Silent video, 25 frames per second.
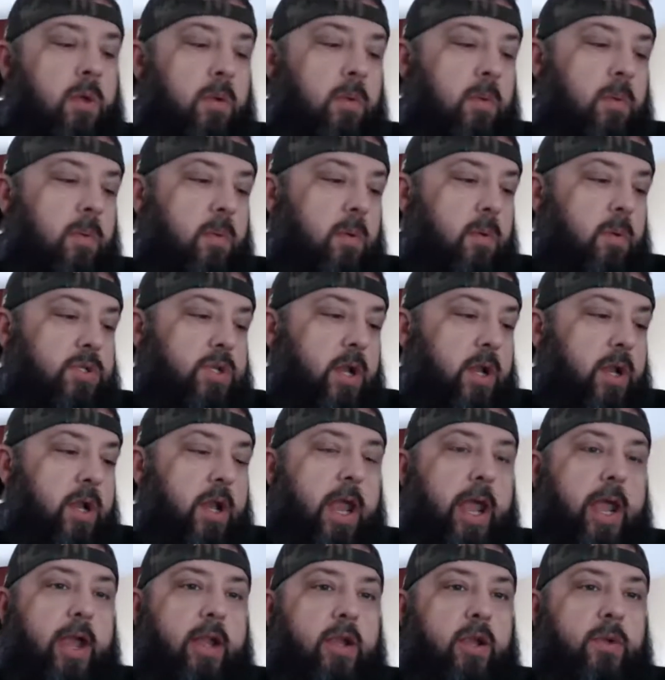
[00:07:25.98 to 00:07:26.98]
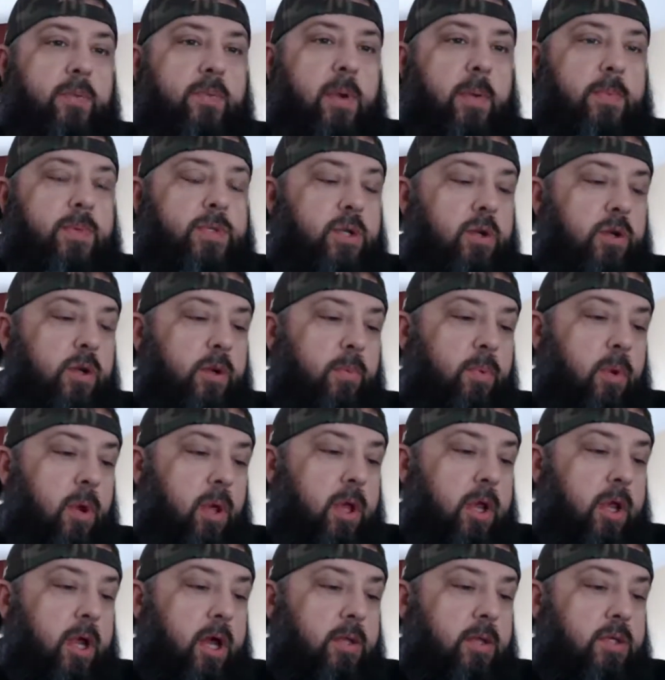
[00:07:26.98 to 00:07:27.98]
Interesting, Nate. I'm sure you
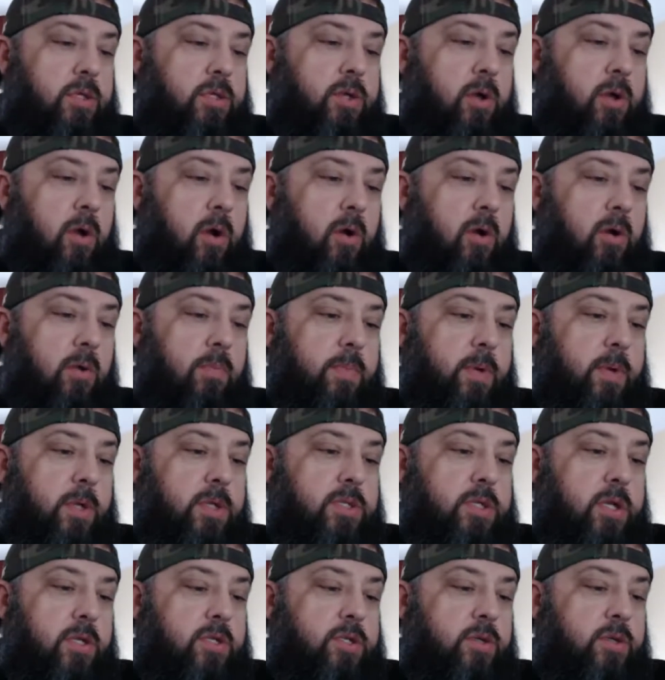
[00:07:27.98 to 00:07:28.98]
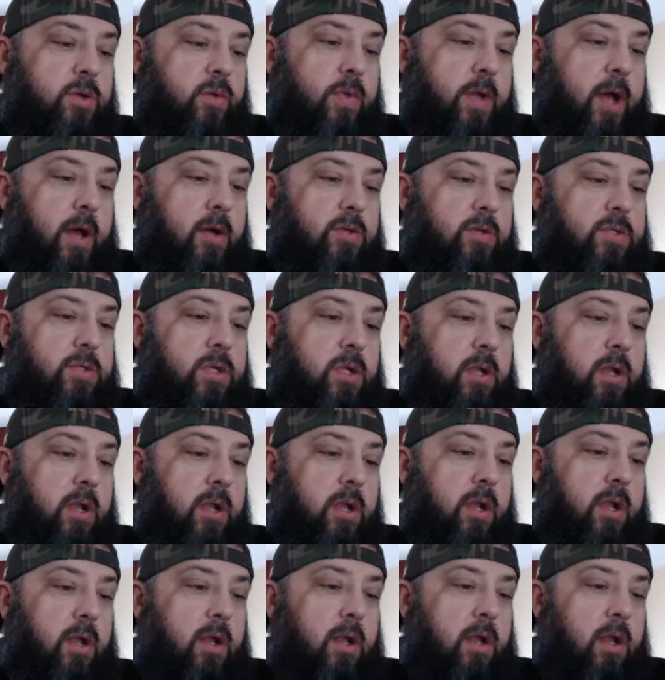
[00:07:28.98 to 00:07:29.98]
probably got this card, but it's a
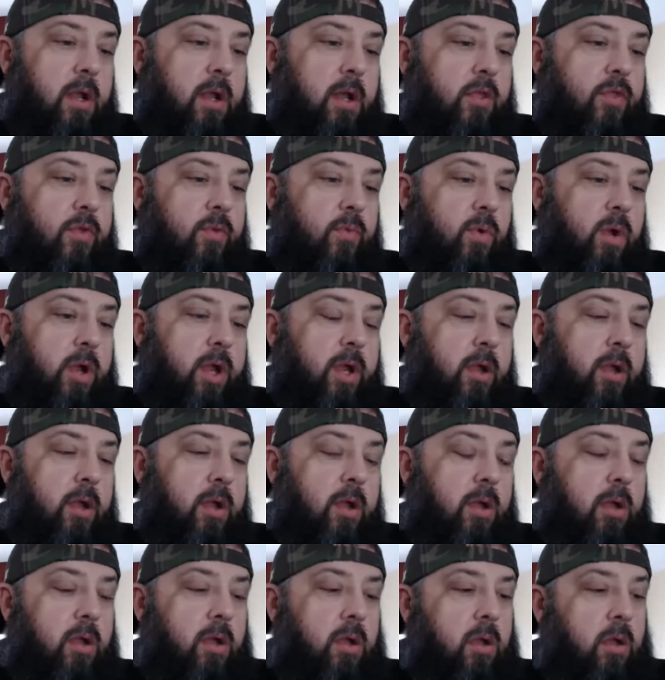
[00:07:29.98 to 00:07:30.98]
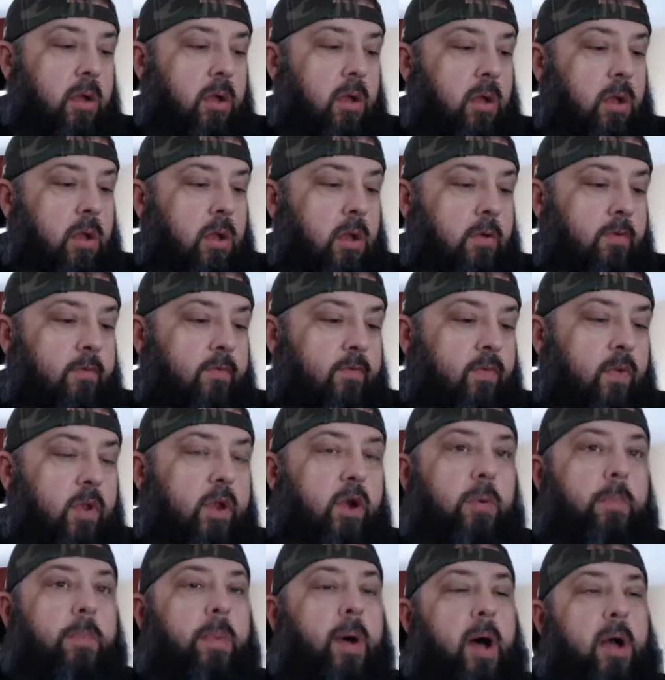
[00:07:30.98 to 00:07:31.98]
2003
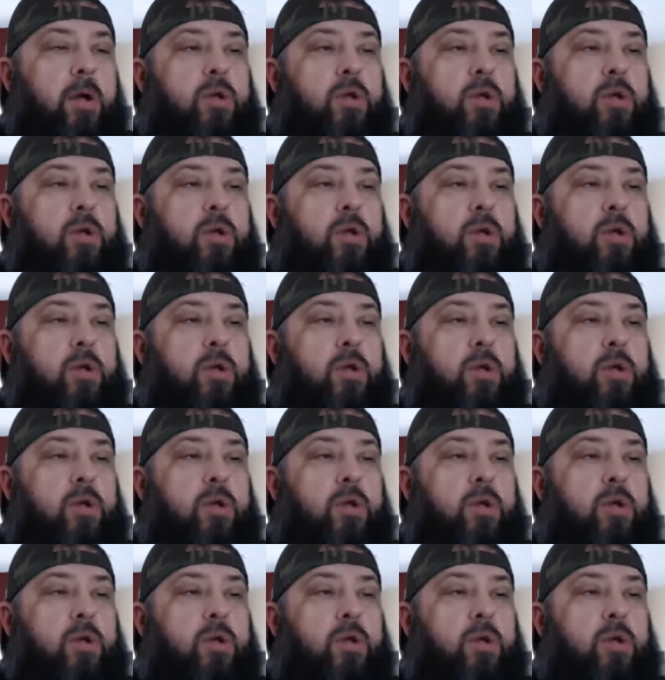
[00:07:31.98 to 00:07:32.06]
Fleer box